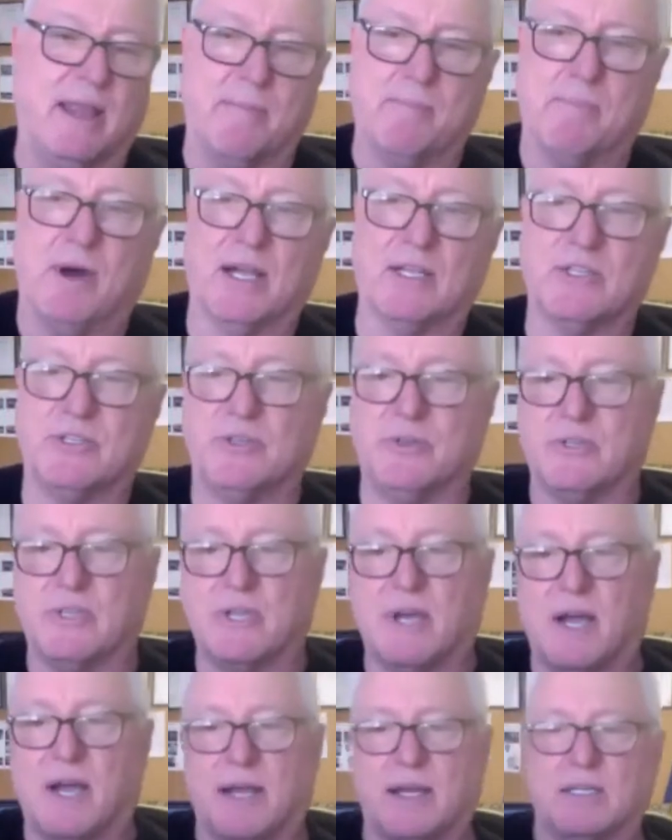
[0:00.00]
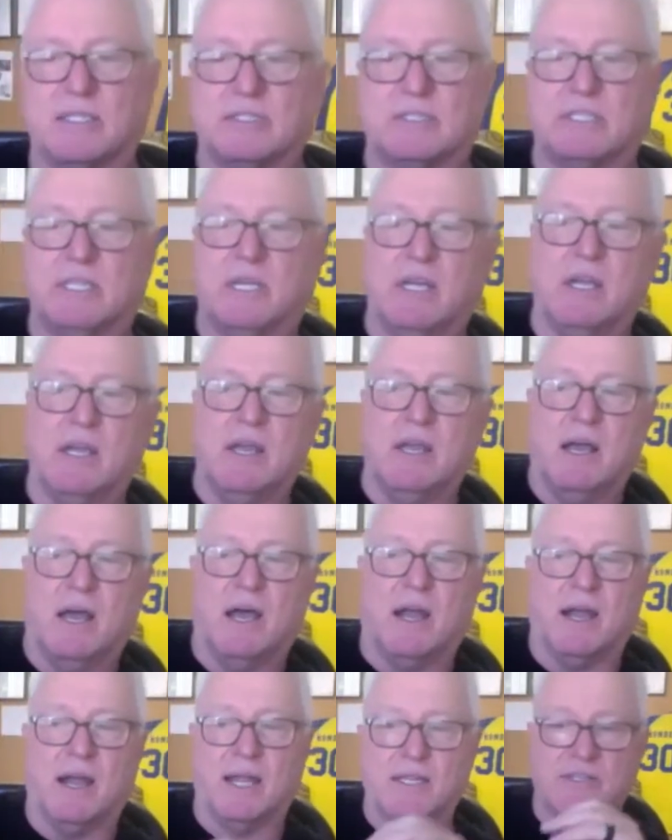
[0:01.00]
and BoxOne tires.
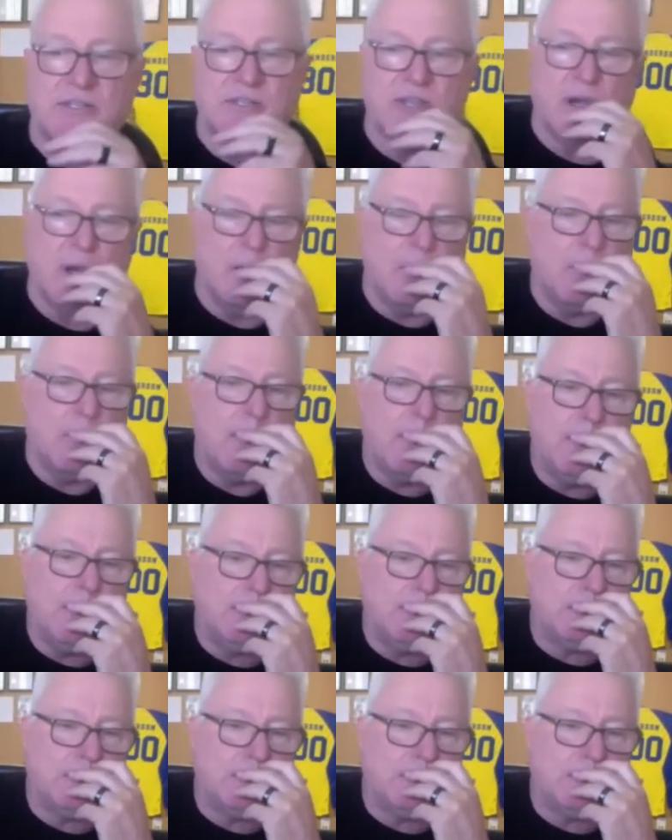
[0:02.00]
All right, so